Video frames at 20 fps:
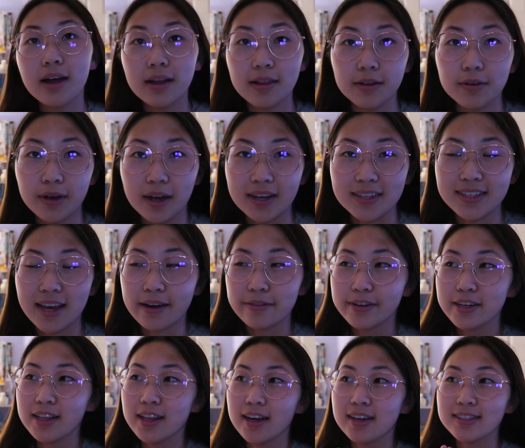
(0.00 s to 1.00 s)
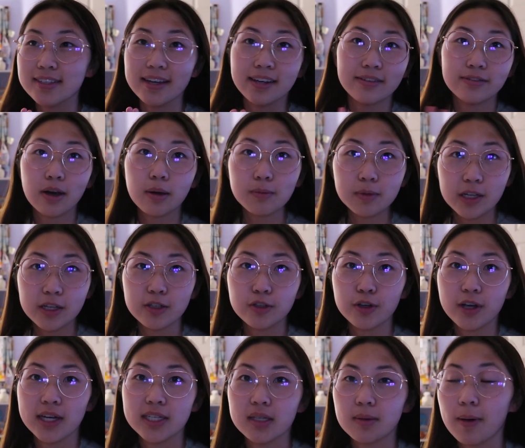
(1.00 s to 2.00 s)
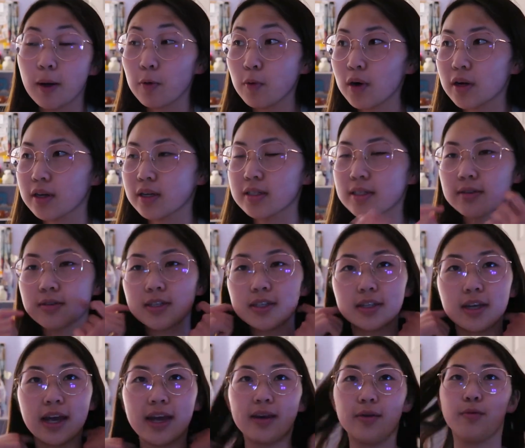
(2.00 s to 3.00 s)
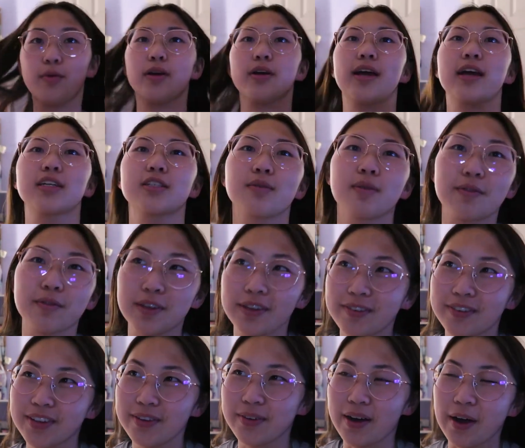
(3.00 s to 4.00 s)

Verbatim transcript: Hello guys, I realized I never updated you guys about work. So today, work actually went really, really